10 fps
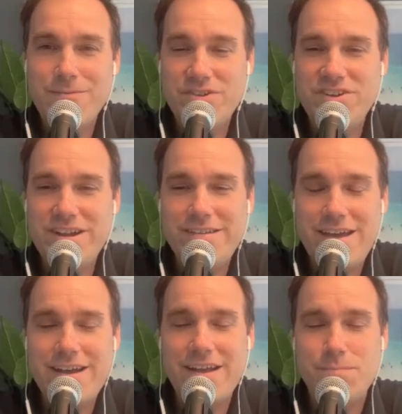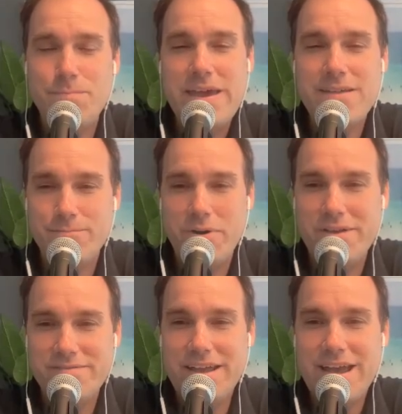Virginia Tech has beaten
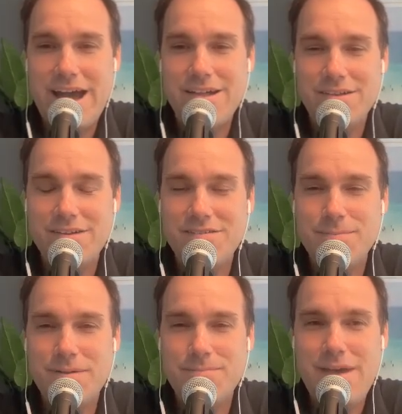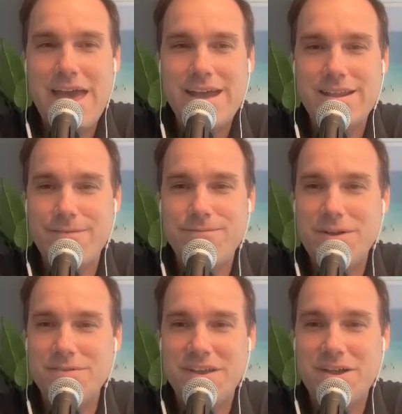Boston College, but man, that
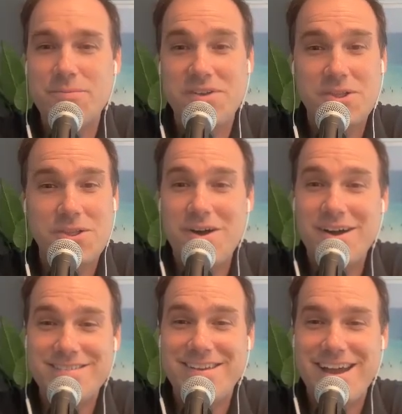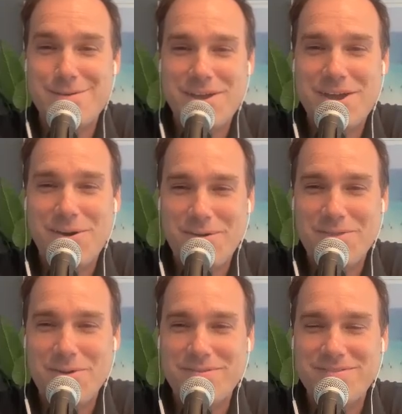feels like it was a long time ago, even
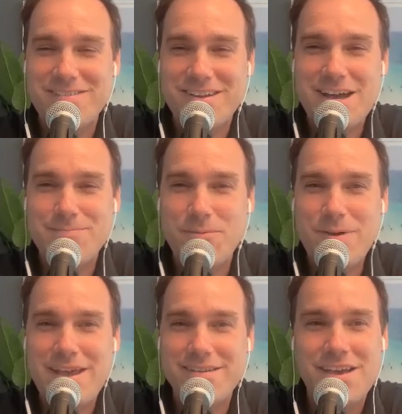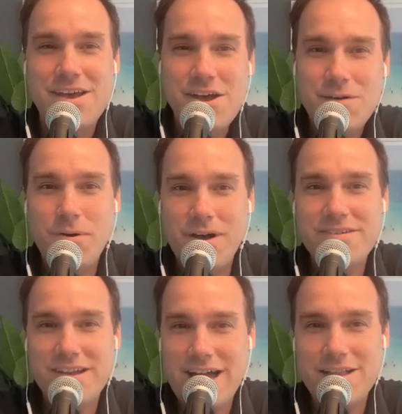though it was just a couple of weeks.
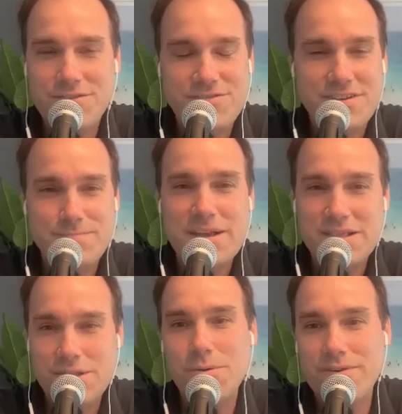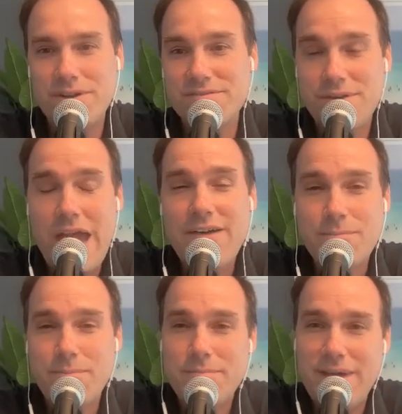Boston College just beat Louisville, so you have to
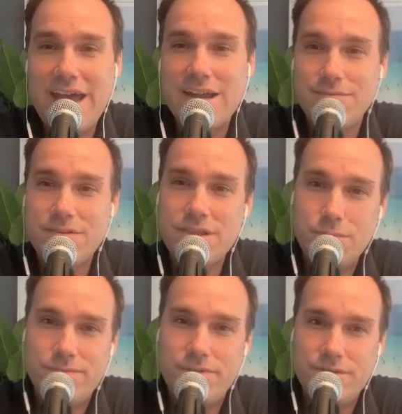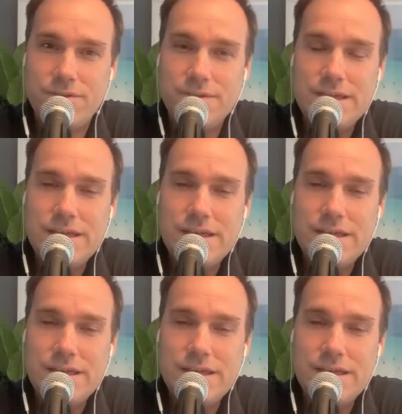put them ahead of Louisville.